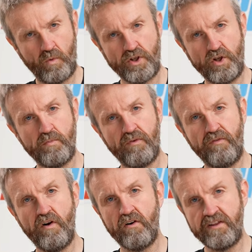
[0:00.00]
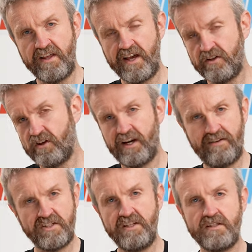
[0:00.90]
what you prefer in there. You can
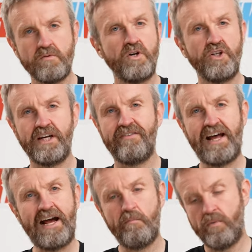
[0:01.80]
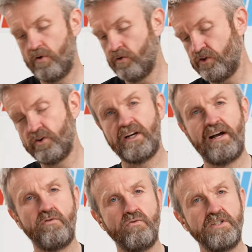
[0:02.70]
have a tinted one, you can have amber or you can
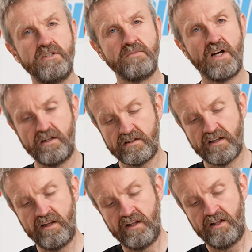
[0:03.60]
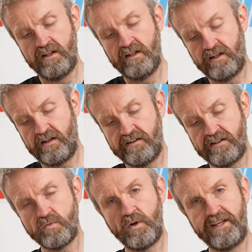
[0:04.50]
have iridium colours like
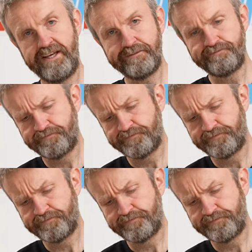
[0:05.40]
this one here.